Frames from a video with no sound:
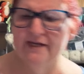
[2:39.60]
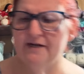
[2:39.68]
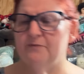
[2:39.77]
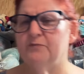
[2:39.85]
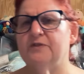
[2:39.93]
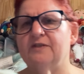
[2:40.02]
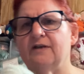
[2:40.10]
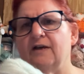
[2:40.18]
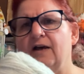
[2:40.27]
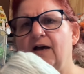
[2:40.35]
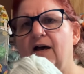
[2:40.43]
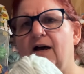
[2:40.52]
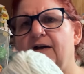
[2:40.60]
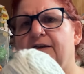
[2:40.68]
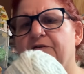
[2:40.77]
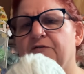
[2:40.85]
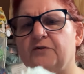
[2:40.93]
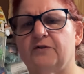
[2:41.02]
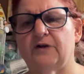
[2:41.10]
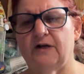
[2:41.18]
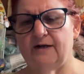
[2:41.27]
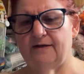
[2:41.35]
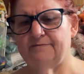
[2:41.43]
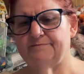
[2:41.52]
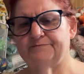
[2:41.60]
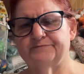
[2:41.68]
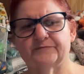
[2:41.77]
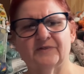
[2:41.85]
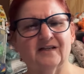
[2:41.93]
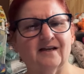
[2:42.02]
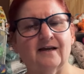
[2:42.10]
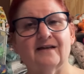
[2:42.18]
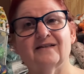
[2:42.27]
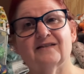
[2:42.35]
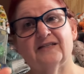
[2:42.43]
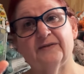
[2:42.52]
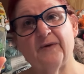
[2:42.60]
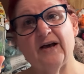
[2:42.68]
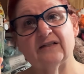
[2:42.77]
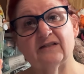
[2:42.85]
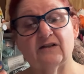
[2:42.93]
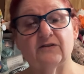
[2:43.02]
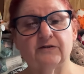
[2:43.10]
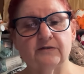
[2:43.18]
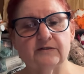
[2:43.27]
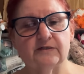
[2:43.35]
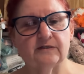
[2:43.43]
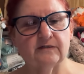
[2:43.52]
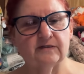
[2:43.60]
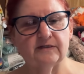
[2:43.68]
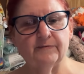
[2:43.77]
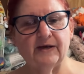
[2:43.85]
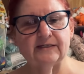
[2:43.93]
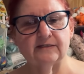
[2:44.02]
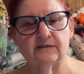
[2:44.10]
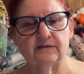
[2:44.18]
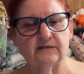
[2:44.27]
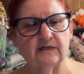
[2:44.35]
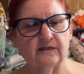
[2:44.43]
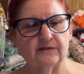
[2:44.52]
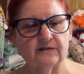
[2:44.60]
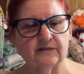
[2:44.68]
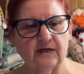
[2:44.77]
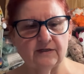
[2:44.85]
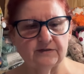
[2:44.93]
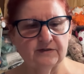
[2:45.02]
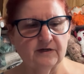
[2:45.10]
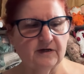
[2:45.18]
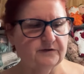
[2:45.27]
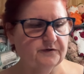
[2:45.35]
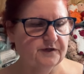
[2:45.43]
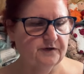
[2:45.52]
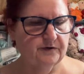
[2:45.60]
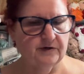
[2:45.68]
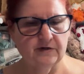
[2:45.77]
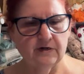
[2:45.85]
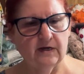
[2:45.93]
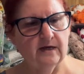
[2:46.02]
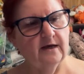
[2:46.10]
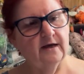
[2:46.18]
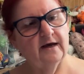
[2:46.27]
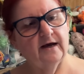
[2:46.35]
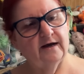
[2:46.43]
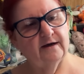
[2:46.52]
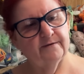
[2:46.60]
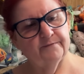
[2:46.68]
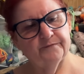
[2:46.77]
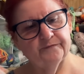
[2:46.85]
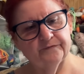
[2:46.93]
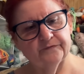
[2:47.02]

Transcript: it up with another, um, semi-solid semi -solid colored yarn. Um,